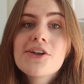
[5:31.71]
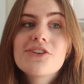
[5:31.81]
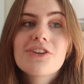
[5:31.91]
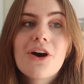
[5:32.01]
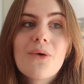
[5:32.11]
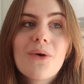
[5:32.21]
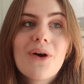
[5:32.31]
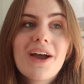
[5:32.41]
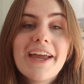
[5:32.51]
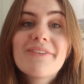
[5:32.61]
So
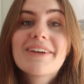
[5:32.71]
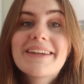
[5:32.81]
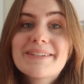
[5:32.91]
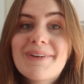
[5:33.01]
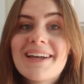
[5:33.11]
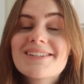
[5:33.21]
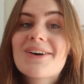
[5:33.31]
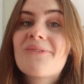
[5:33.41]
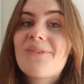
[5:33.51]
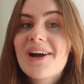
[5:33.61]
it really depends
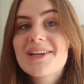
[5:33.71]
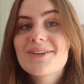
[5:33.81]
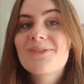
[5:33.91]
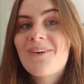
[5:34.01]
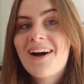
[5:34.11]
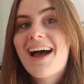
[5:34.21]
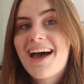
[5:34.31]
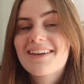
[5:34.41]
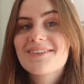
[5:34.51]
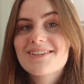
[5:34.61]
on what you want
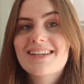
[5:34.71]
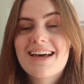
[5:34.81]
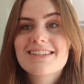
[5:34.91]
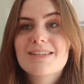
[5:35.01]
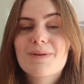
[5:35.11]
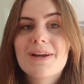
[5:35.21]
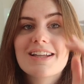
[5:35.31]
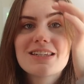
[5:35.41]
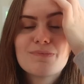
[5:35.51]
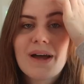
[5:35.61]
out of your SAS
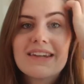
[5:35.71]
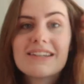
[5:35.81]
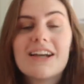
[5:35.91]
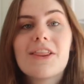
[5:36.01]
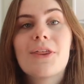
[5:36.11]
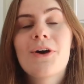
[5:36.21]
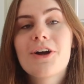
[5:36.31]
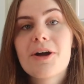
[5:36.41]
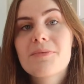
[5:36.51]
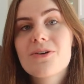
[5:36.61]
experience, but the
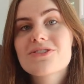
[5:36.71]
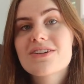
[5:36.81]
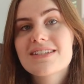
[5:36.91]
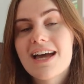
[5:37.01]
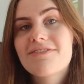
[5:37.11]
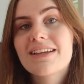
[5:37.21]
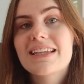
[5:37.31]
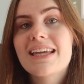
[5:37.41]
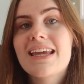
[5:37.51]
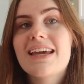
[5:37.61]
hookup culture
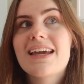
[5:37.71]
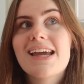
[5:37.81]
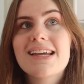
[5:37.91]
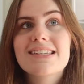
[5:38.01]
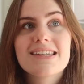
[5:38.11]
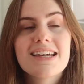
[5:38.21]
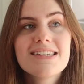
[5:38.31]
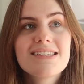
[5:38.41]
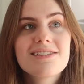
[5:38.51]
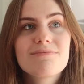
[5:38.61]
definitely
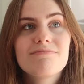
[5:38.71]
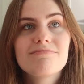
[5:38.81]
exists.